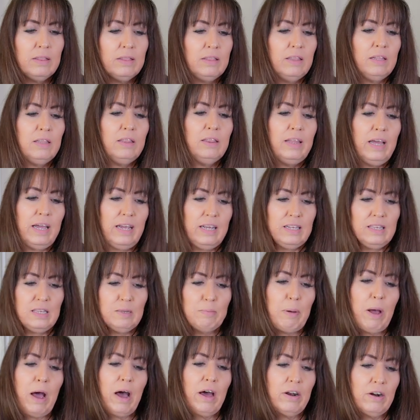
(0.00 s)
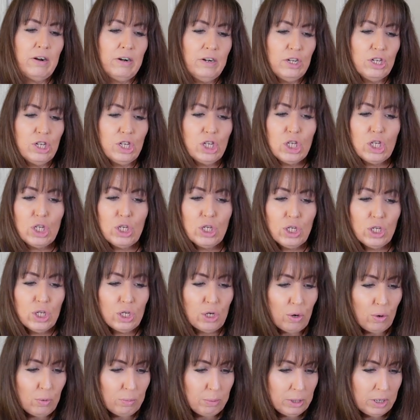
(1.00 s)
the lace pattern is
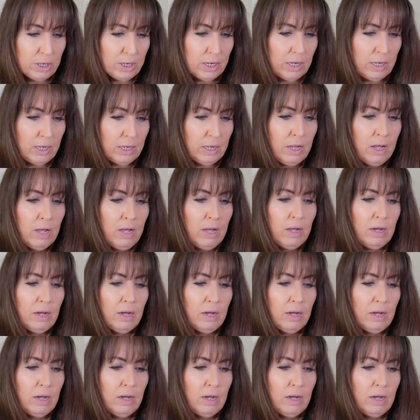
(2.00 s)
so pretty.